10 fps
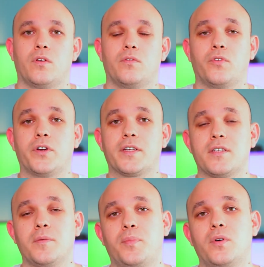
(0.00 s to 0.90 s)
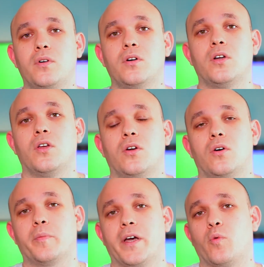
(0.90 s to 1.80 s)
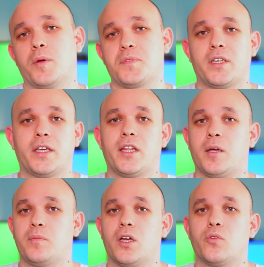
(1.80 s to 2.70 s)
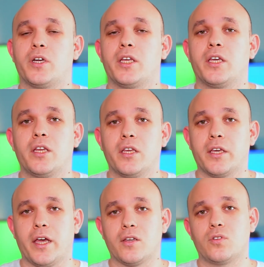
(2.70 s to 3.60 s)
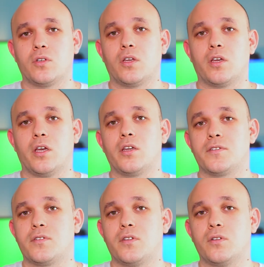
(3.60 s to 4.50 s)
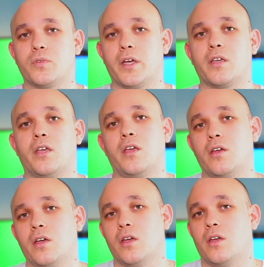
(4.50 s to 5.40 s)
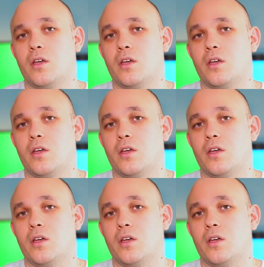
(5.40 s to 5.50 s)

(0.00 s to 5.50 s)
For example, on my website, I'm not running any caching and it's still ranking